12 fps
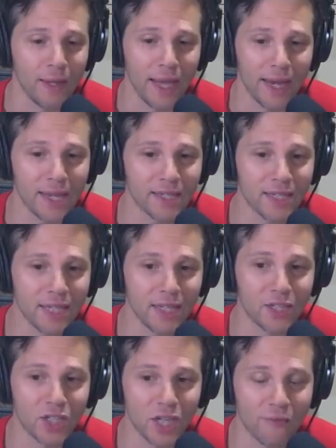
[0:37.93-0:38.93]
N X T
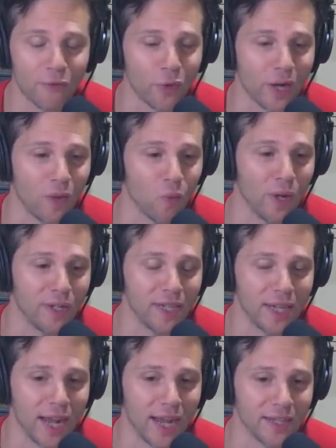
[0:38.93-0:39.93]
is suffering on
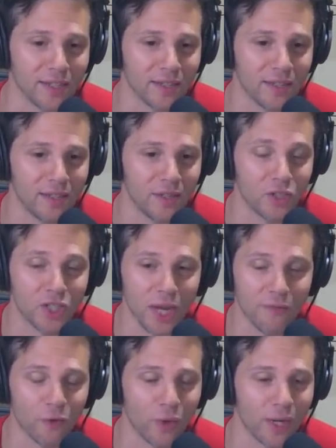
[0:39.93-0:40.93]
Wednesday nights. They're
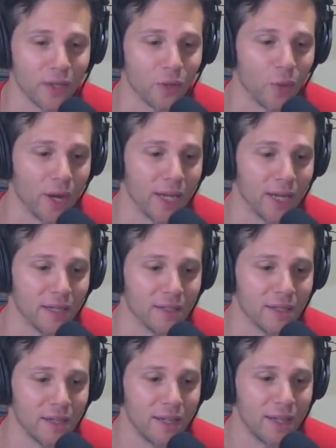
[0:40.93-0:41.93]
suffering in the ratings.